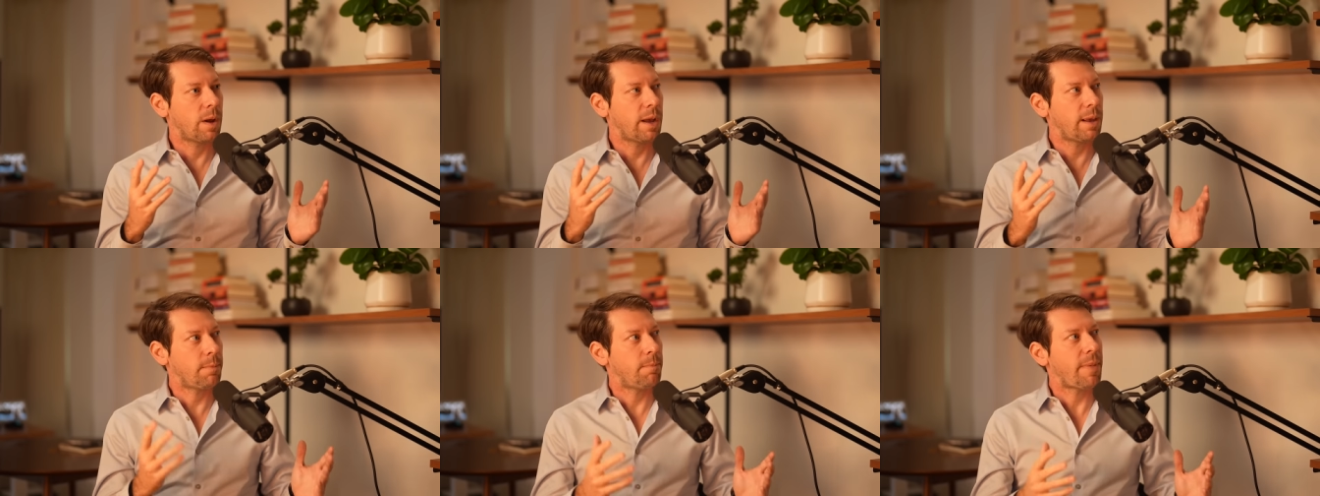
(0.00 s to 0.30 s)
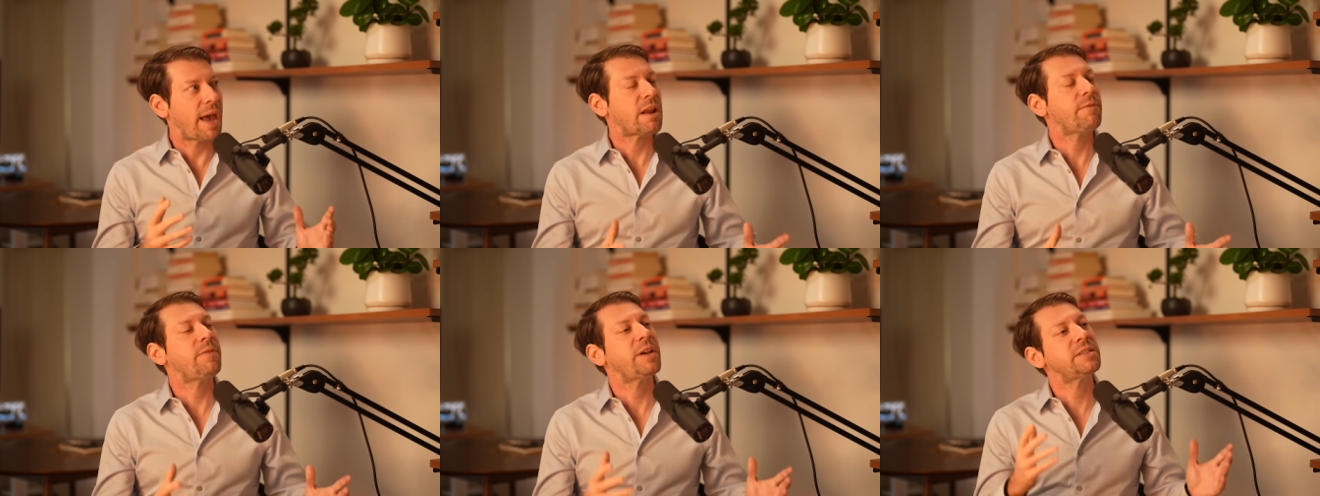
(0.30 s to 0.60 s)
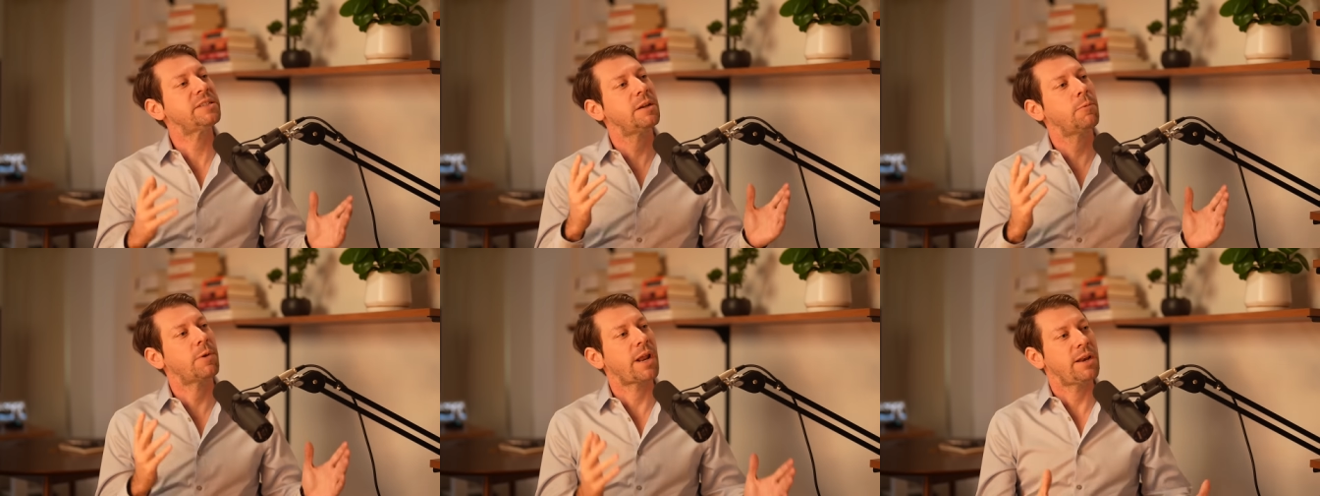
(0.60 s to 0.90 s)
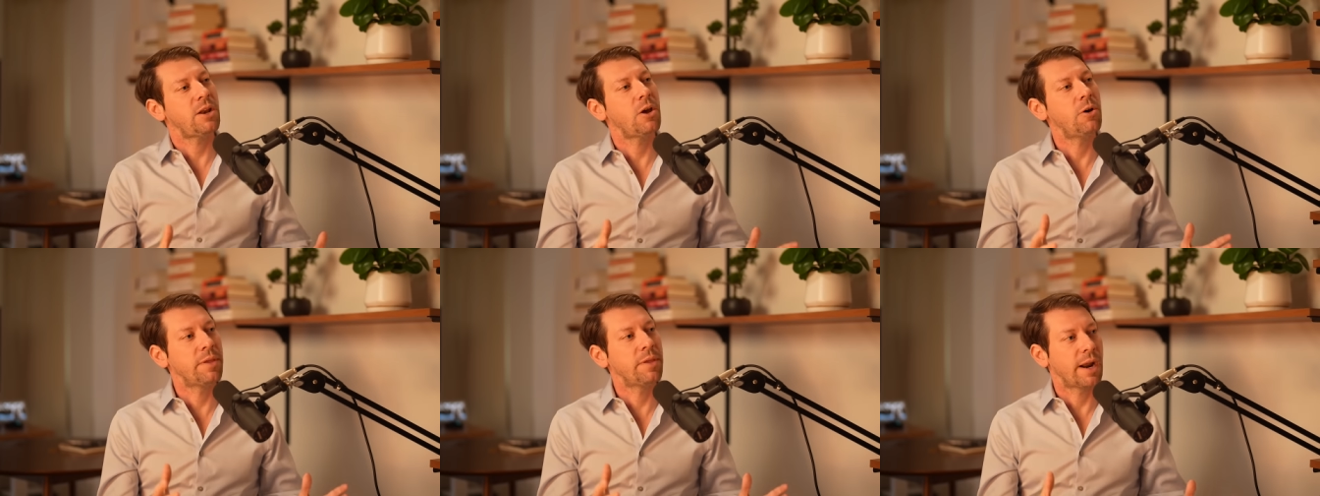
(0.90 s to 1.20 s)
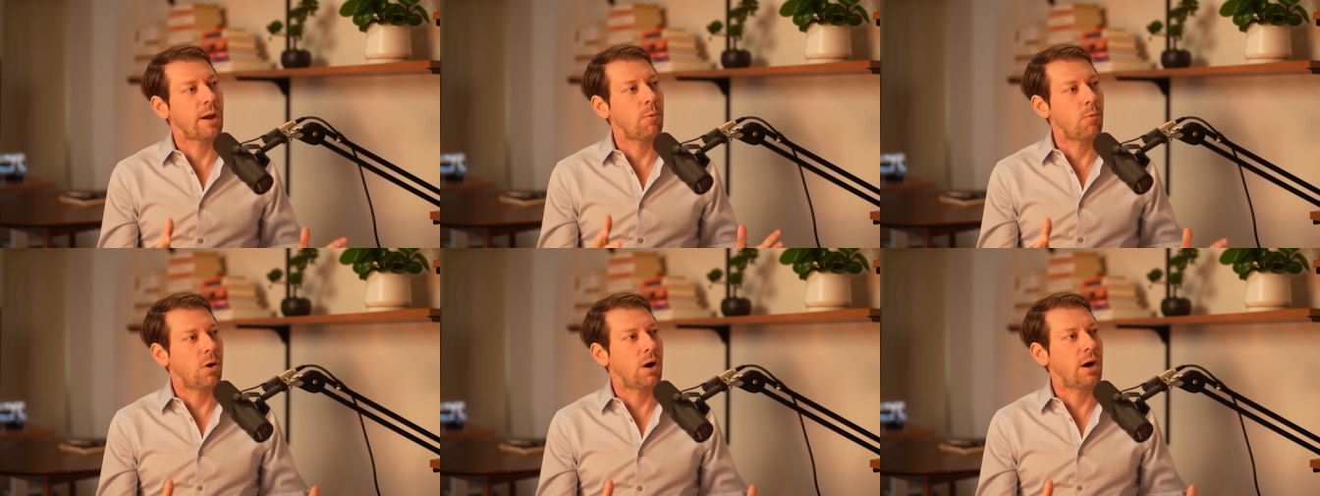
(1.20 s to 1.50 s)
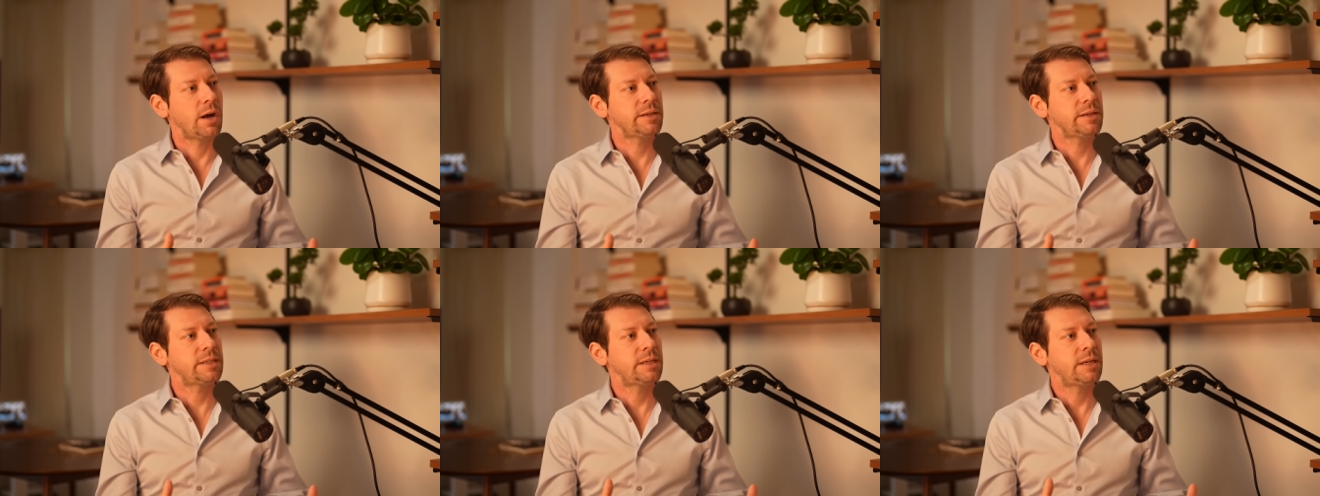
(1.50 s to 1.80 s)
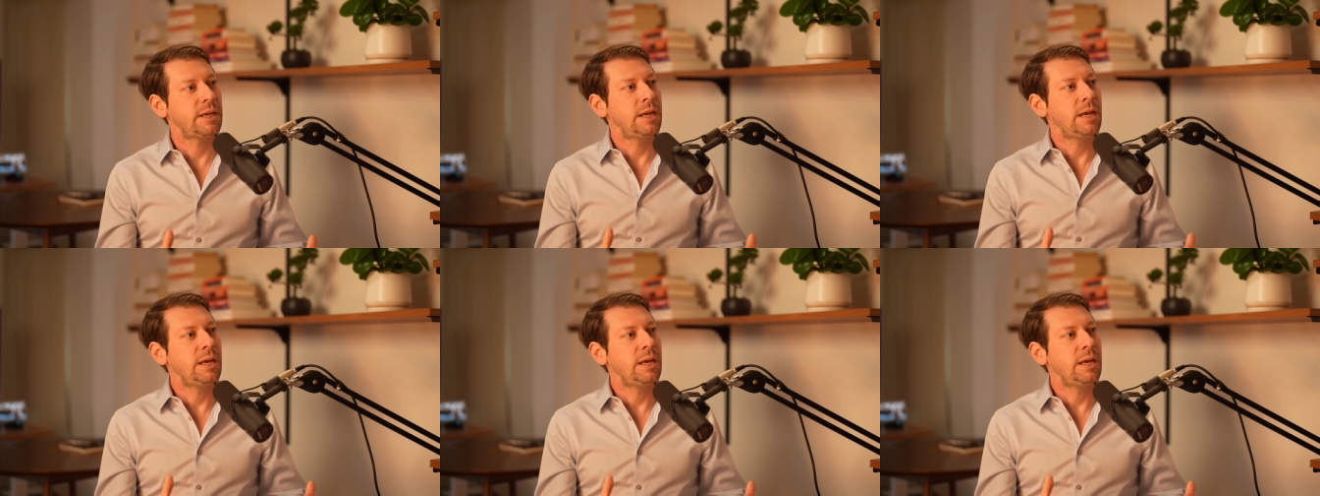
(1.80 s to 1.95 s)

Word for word: and manifesting what I know that I want.